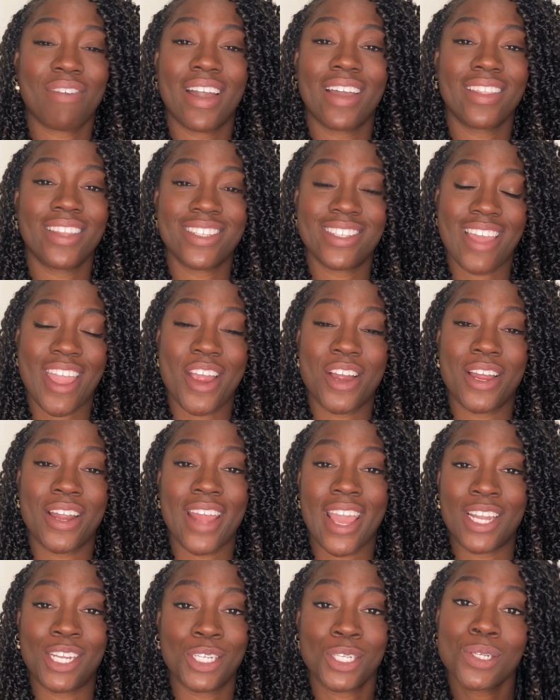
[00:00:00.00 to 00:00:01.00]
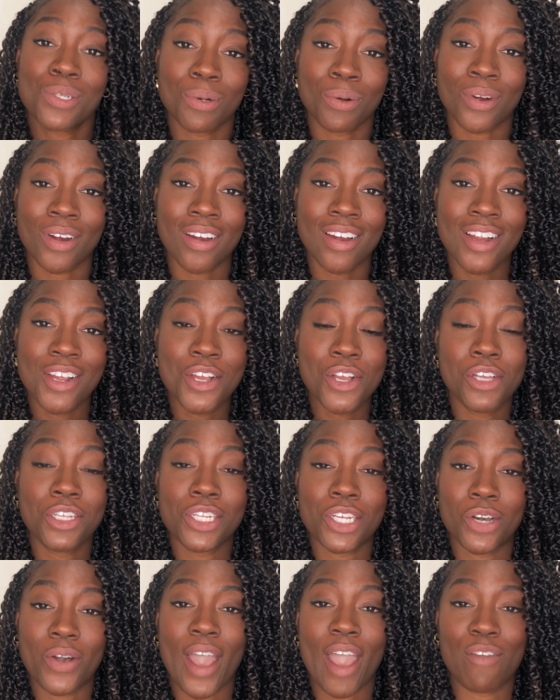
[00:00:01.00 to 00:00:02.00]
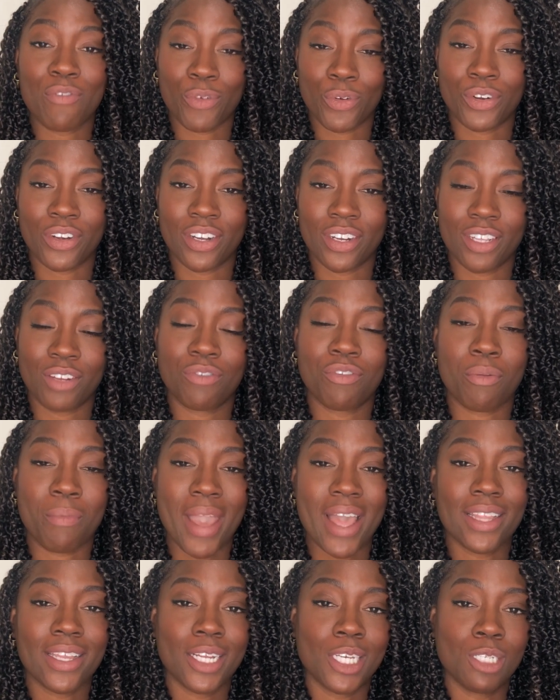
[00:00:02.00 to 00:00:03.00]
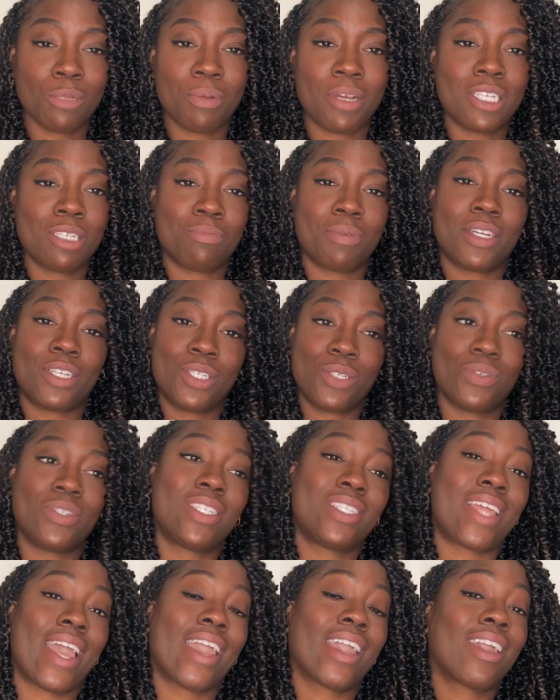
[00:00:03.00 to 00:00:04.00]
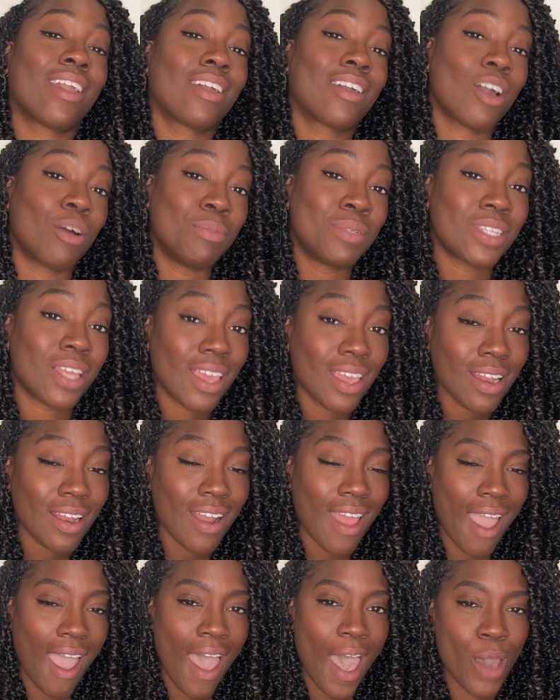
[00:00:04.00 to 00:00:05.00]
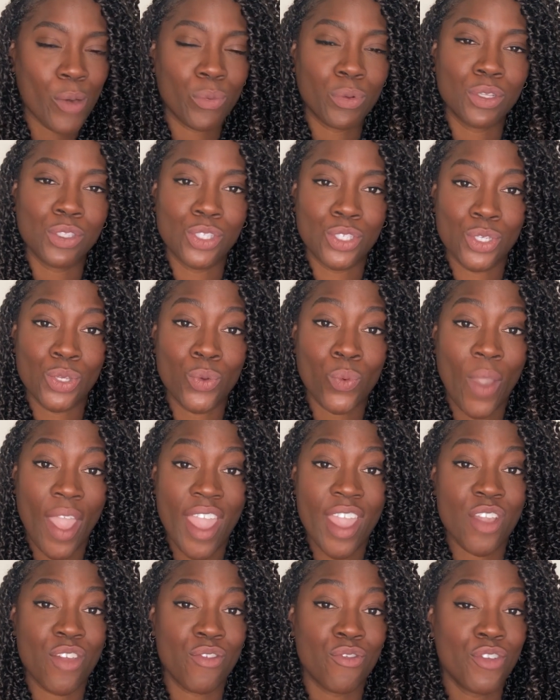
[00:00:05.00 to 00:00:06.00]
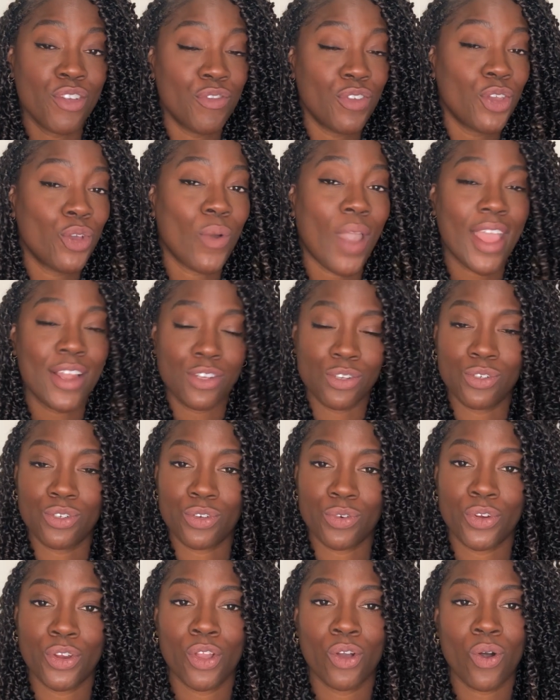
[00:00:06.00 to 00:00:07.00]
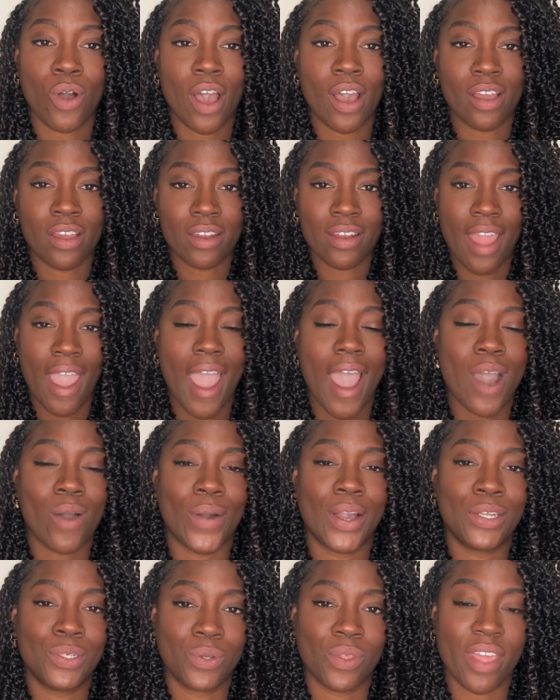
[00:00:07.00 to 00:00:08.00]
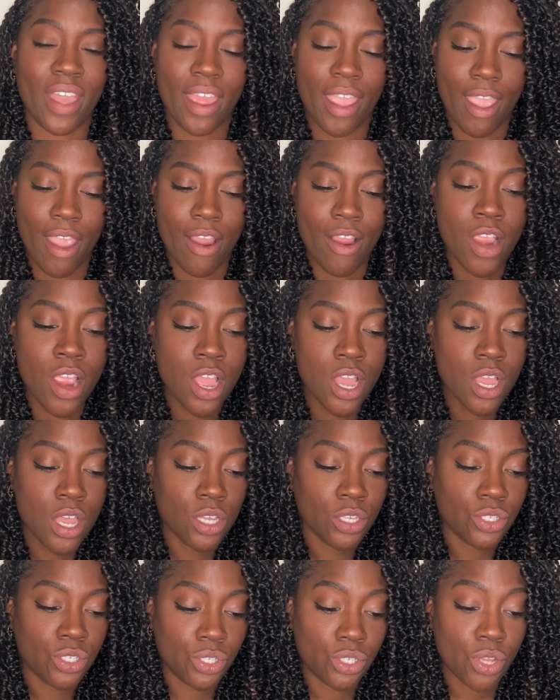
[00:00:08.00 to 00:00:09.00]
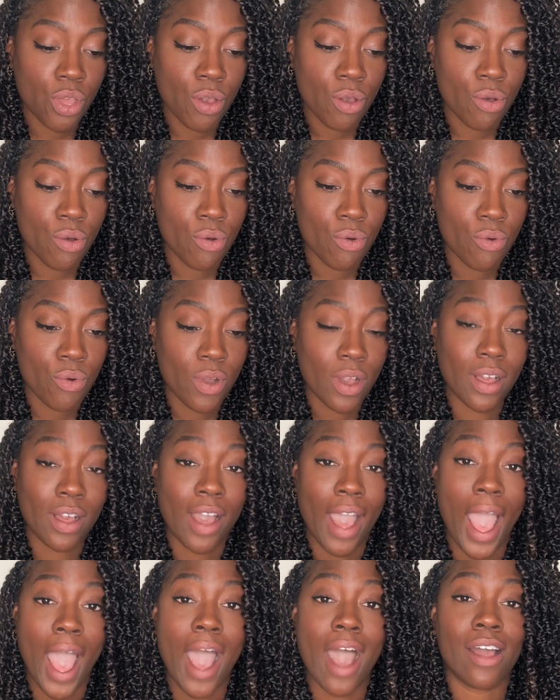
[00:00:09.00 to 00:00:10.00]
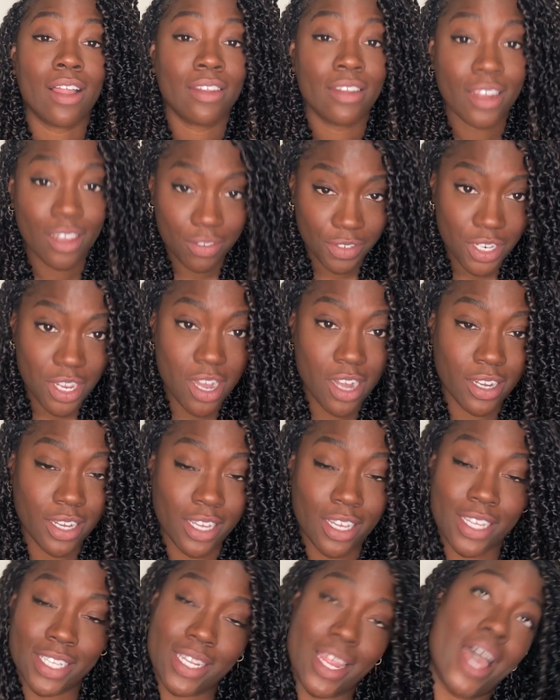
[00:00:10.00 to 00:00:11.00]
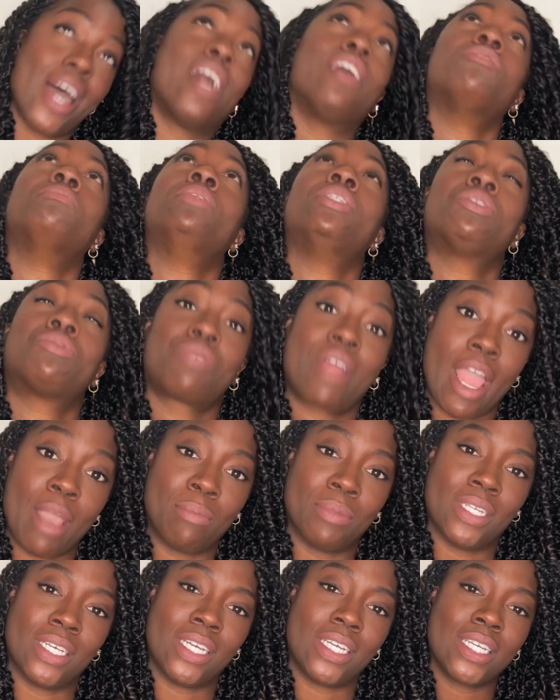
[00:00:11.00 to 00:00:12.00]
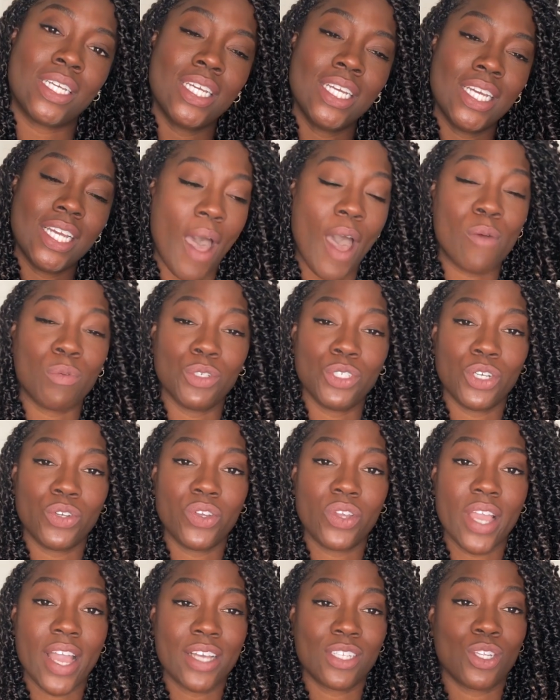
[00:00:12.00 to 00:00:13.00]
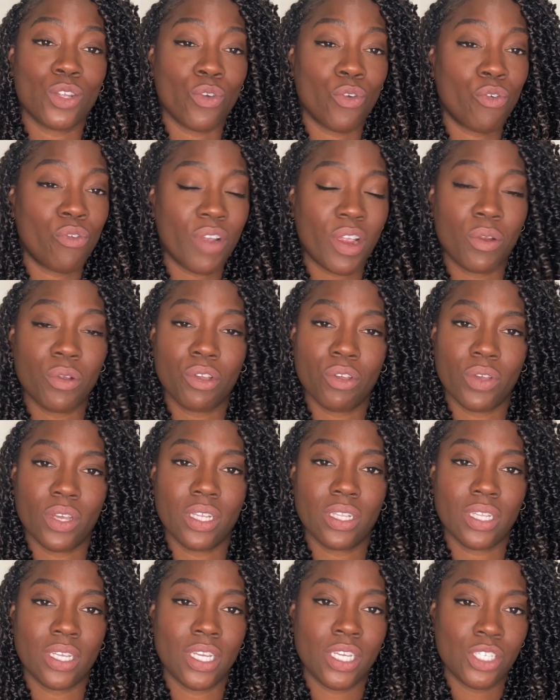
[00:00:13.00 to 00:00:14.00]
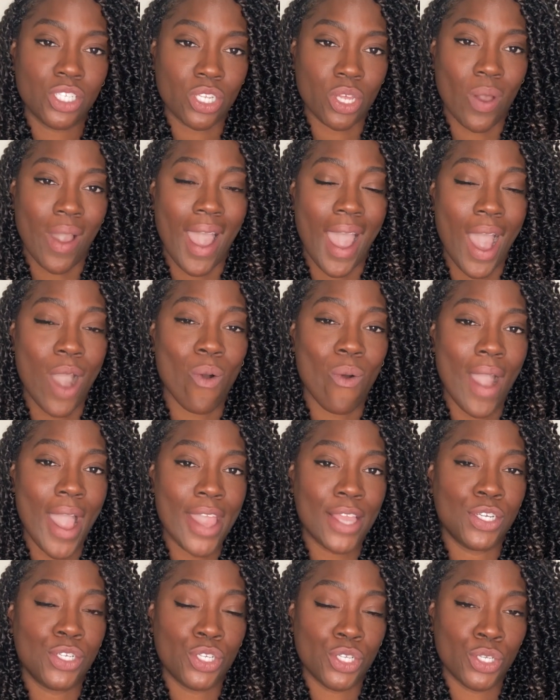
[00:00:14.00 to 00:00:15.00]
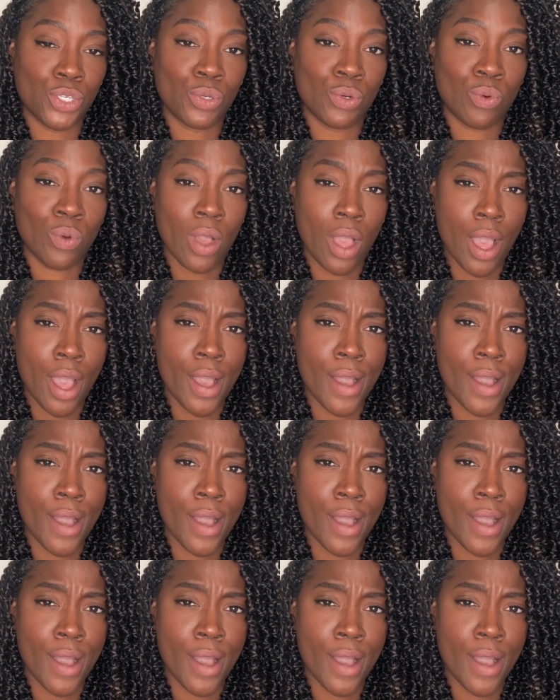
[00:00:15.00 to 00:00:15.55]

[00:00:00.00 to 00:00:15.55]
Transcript: find this hair in any store. So I've ordered it from AliExpress, but as soon as that comes in, I will do a review and tutorial on how I do that hair. So enough talking because I've been rambling. I will show you guys very quickly how I do